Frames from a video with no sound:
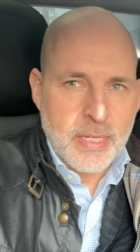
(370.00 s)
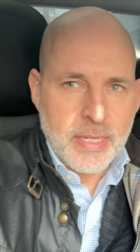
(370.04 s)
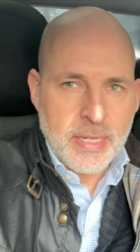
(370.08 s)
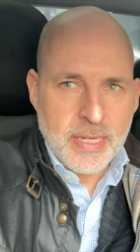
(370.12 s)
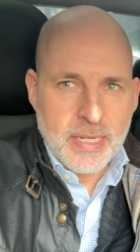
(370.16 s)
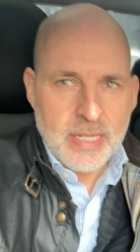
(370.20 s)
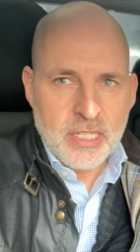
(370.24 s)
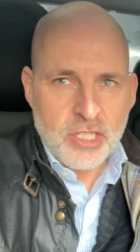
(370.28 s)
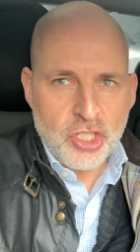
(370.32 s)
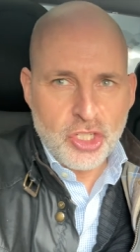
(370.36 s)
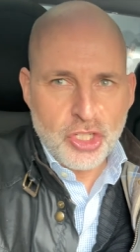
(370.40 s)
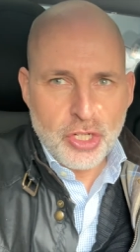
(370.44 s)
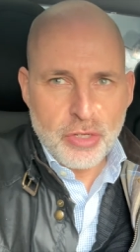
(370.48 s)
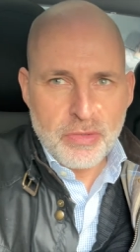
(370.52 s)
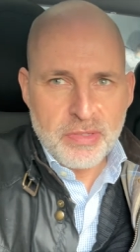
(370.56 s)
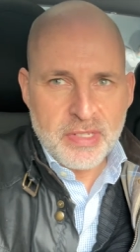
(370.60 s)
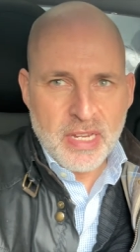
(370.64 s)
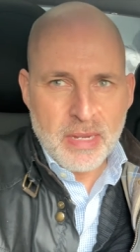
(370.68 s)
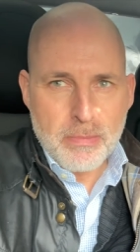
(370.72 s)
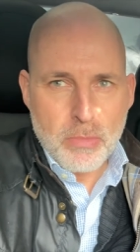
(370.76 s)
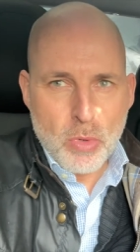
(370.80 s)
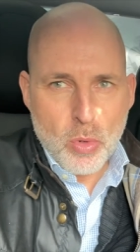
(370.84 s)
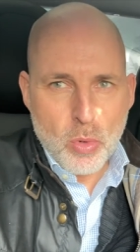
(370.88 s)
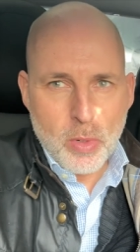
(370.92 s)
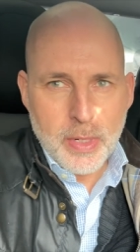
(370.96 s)

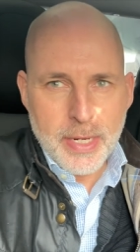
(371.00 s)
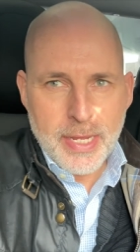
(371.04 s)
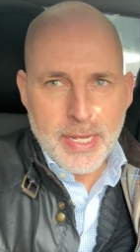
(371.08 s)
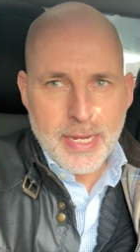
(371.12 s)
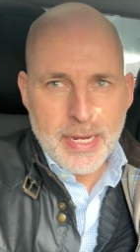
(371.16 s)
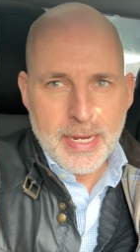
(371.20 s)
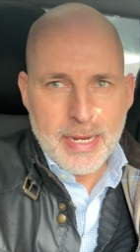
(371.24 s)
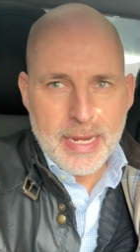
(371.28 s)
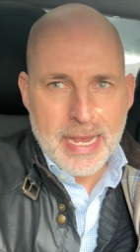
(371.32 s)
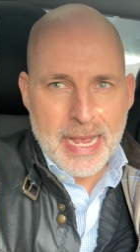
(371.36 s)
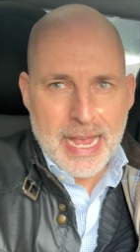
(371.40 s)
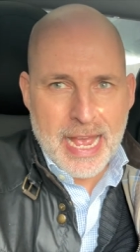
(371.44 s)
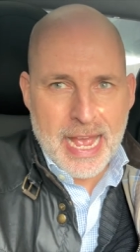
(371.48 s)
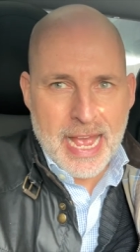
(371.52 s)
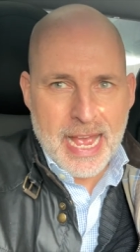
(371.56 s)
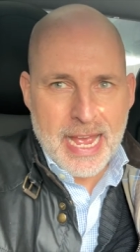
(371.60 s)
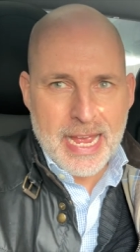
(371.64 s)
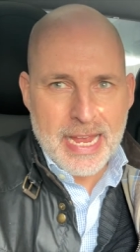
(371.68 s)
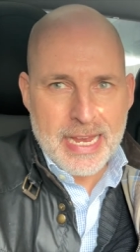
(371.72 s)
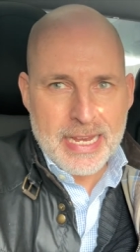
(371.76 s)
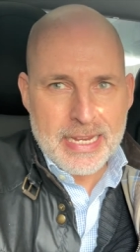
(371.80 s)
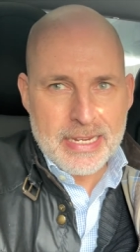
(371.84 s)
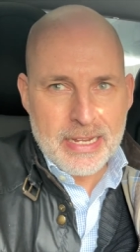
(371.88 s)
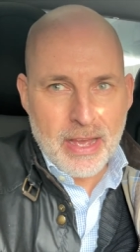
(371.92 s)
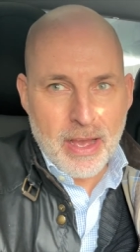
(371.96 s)
Tuesday morning
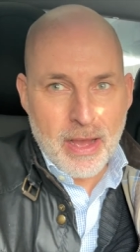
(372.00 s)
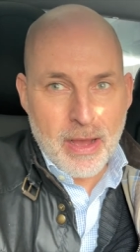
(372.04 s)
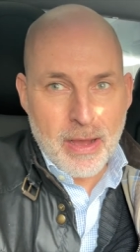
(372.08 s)
and